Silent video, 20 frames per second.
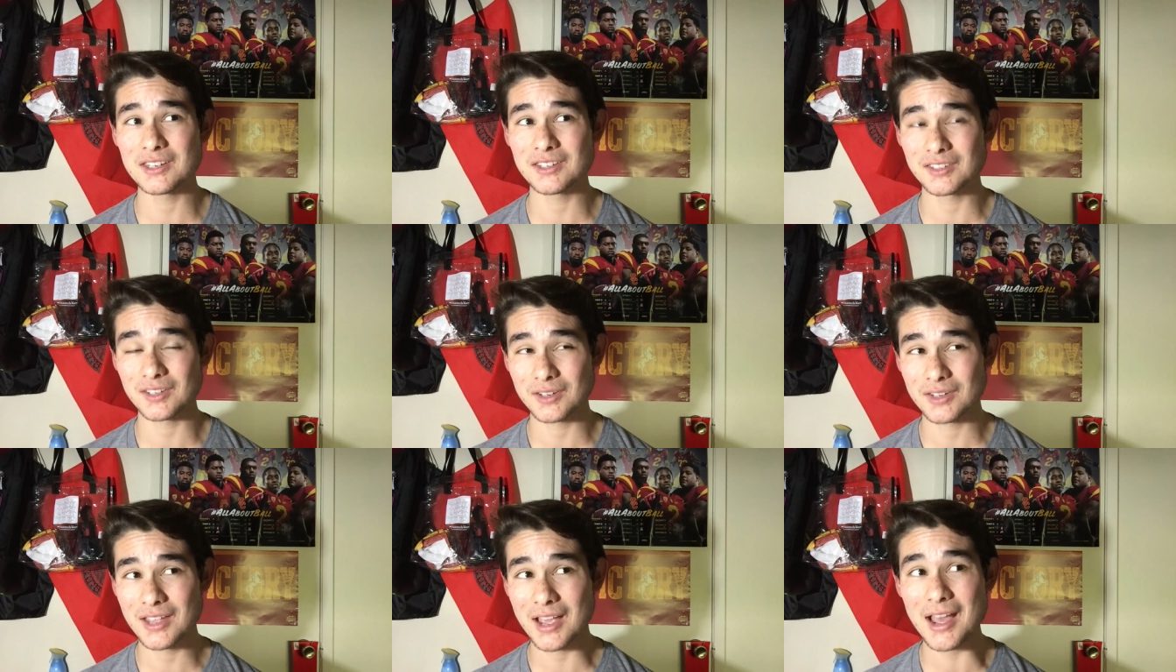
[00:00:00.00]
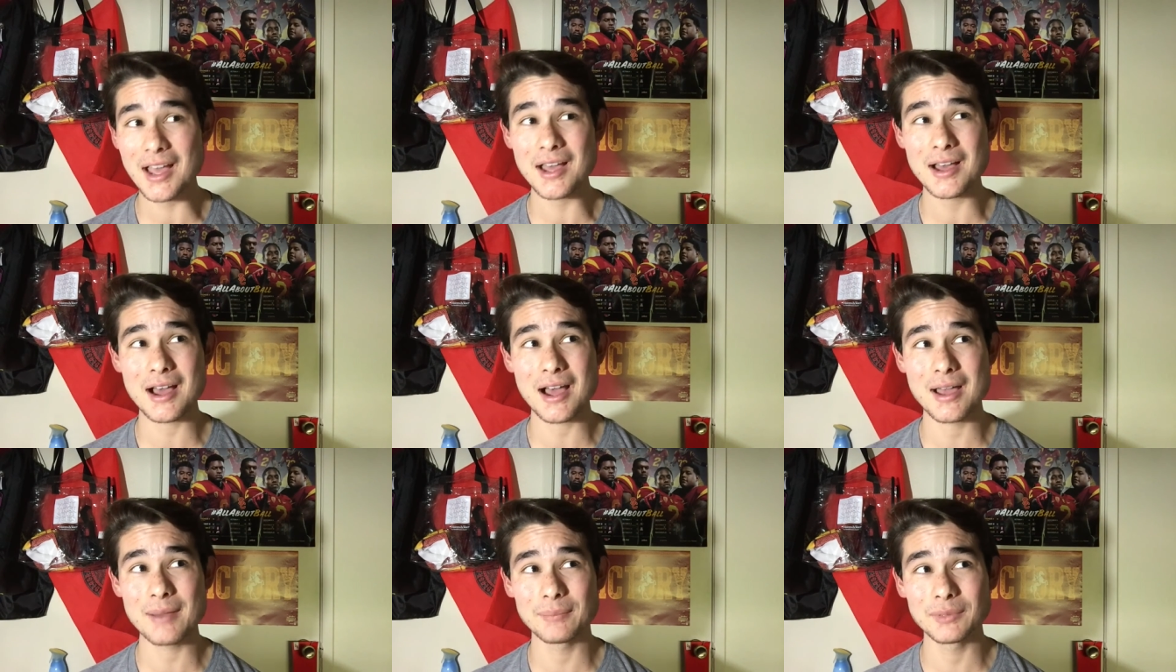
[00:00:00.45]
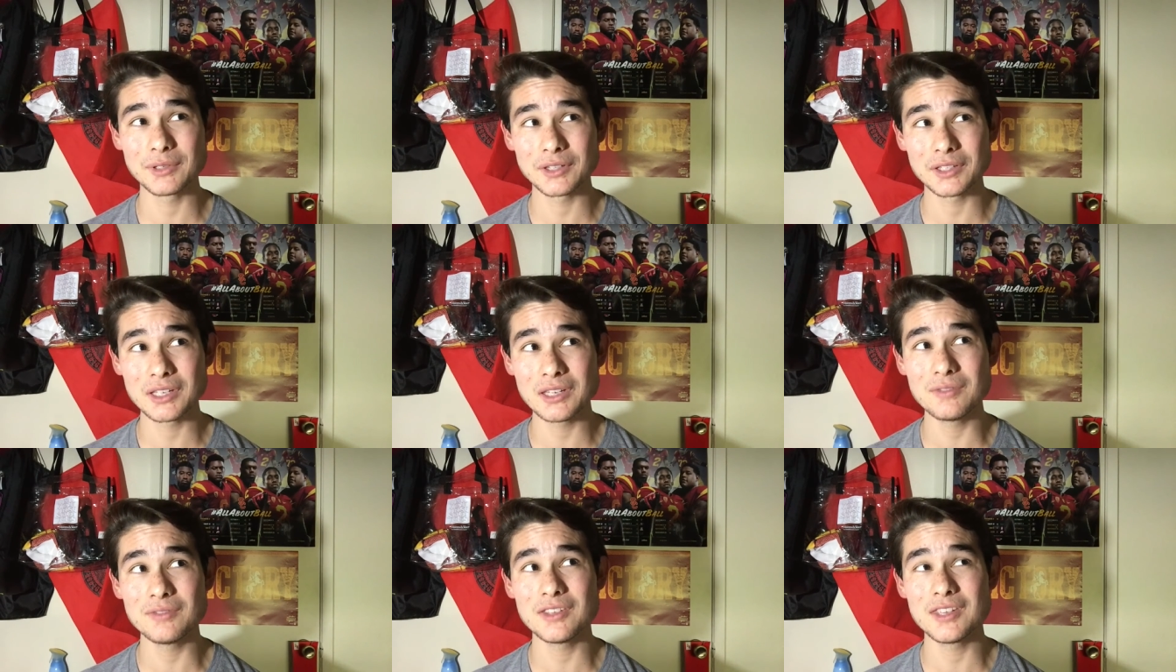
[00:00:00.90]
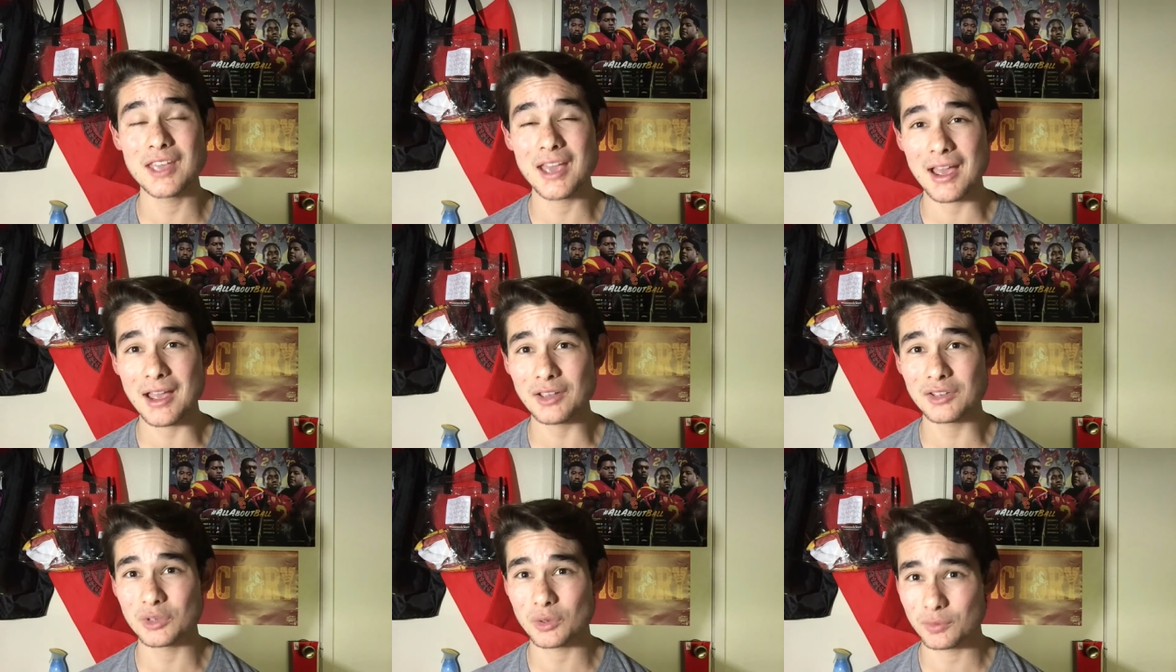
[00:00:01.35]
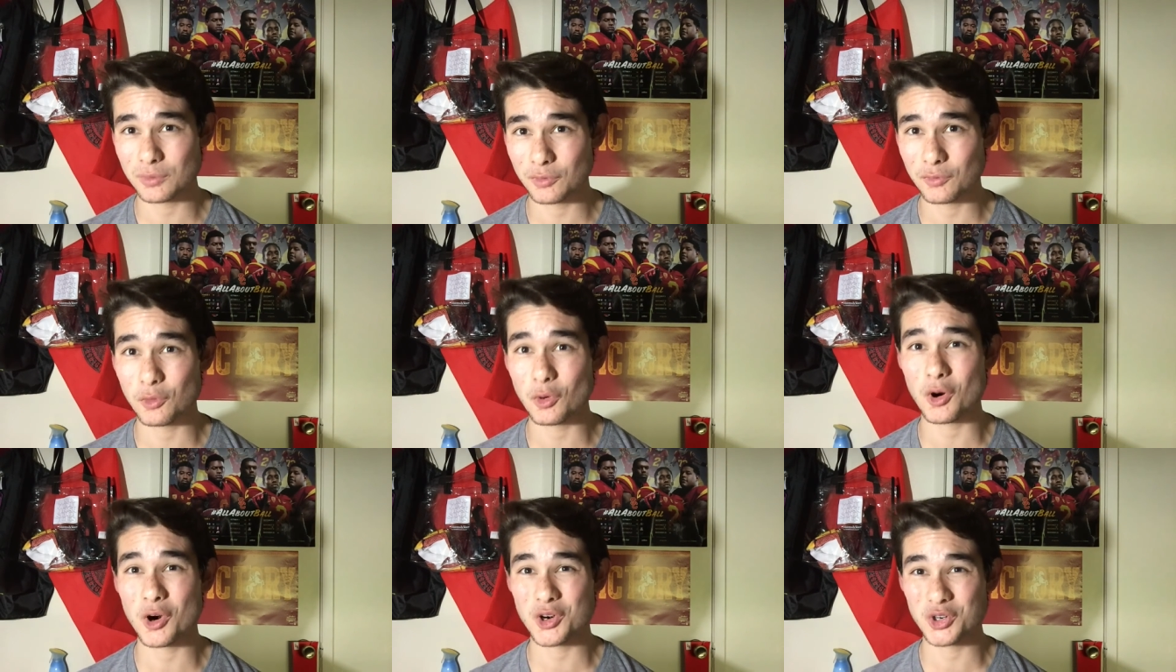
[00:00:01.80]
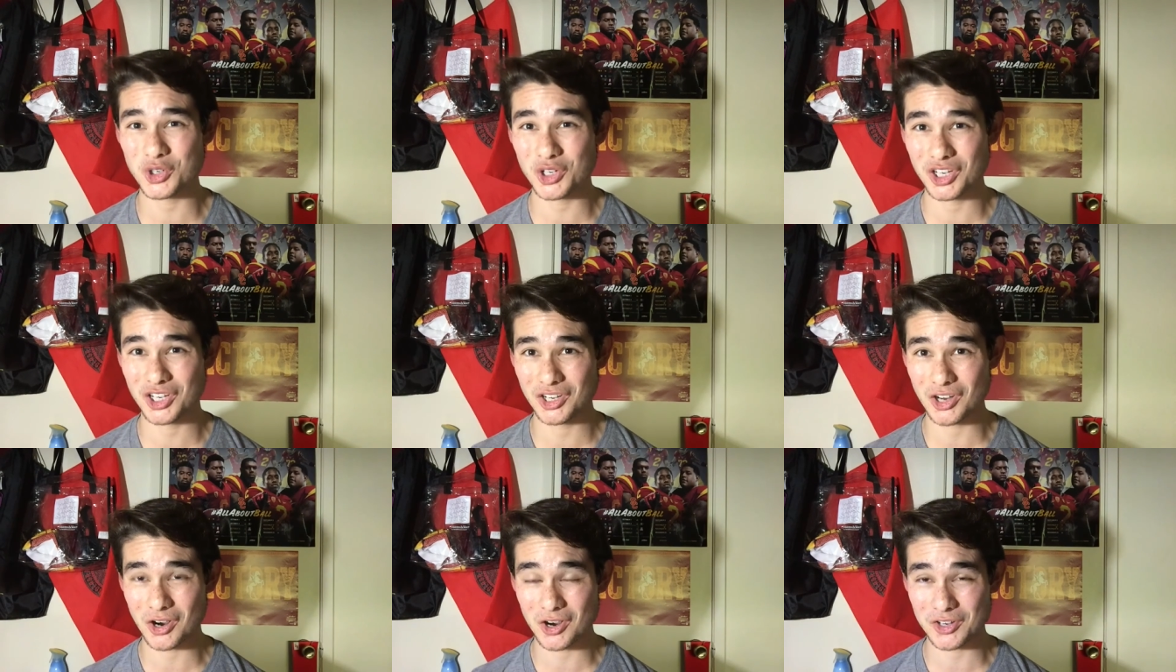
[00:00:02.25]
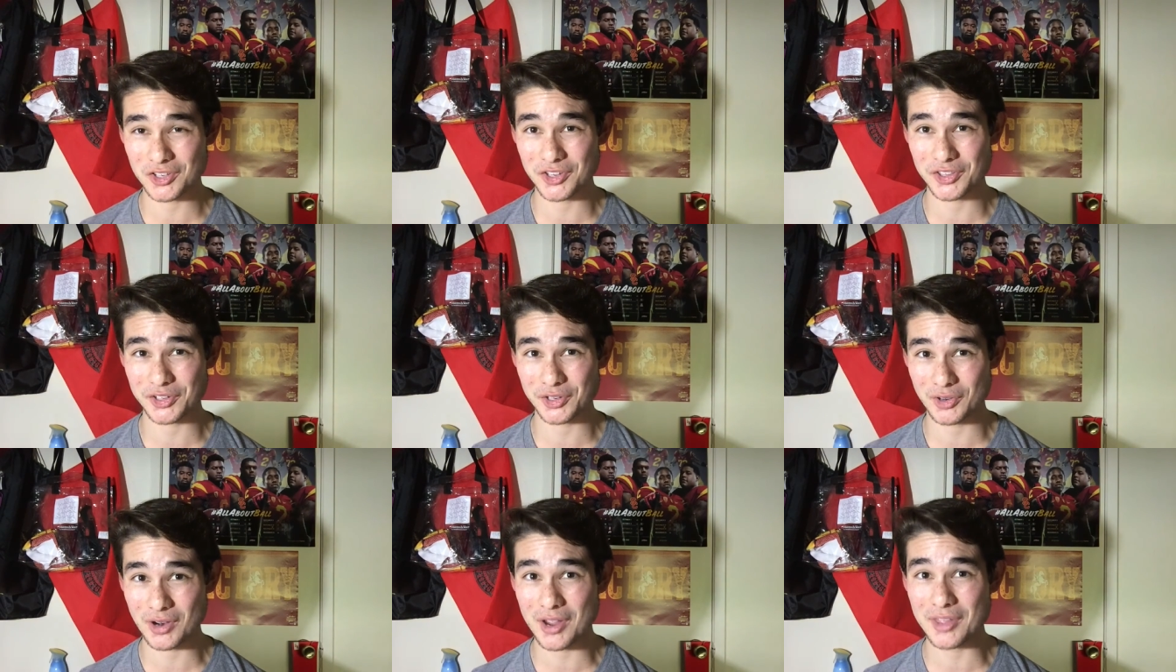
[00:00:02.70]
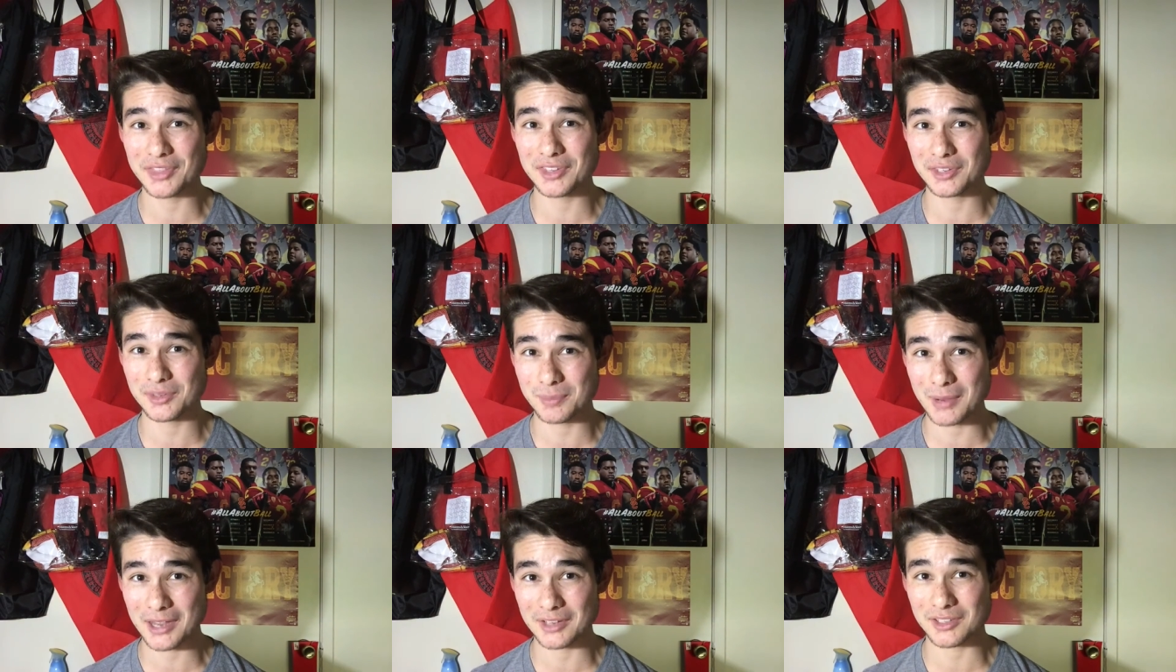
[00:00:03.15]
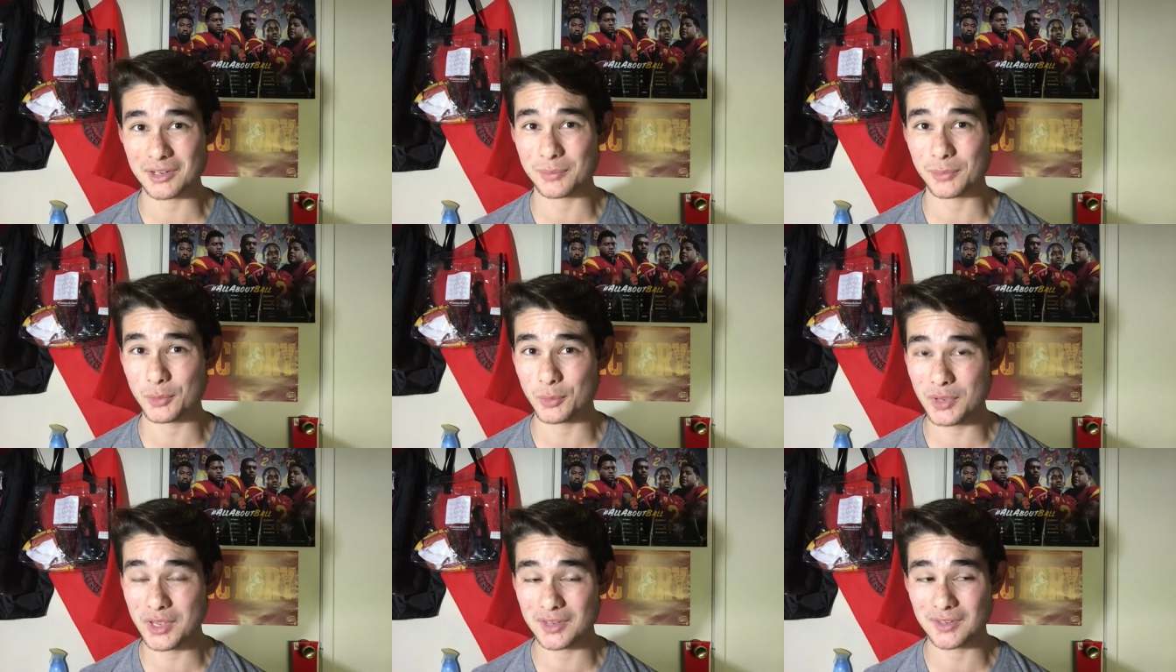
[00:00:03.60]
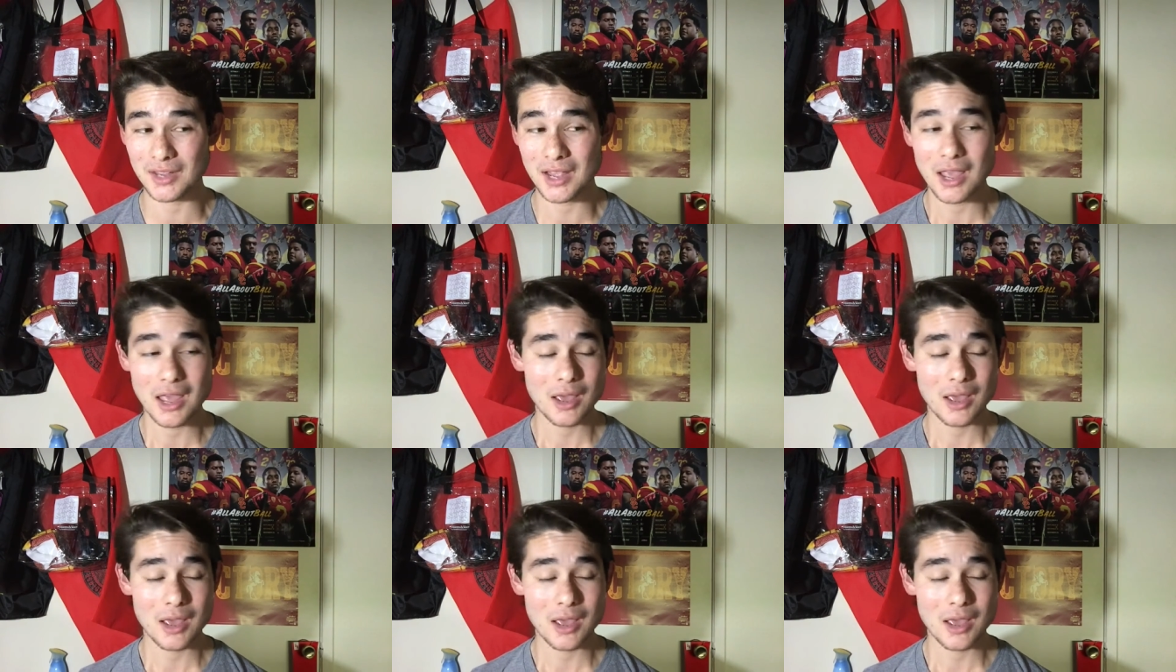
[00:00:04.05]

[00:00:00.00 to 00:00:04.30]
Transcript: So yeah, I believe he has over four hundred yards on the ground these past couple weeks.